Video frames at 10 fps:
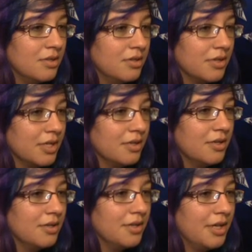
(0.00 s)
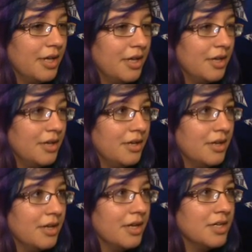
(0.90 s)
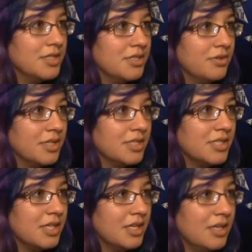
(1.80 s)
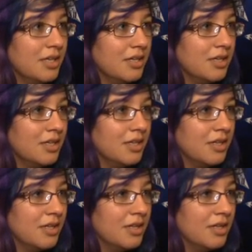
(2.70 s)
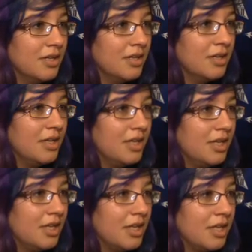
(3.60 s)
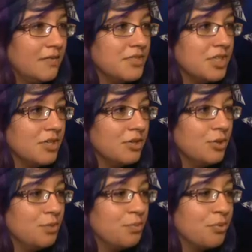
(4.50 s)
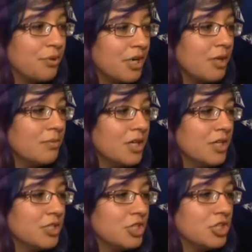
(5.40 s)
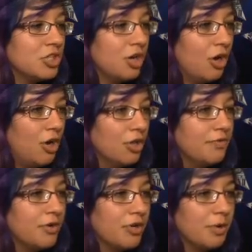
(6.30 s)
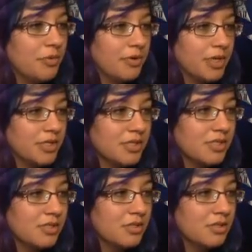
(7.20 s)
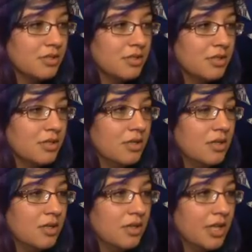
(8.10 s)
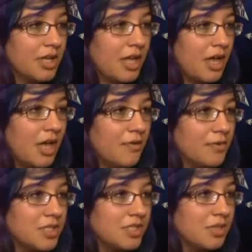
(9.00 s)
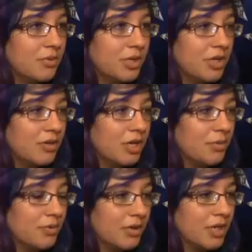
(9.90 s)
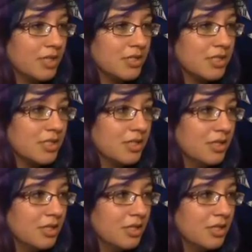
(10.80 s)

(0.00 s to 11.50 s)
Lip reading: Okay. And as you can see, it gives you pretty much all of your upgrades. Like, every single one of your upgrades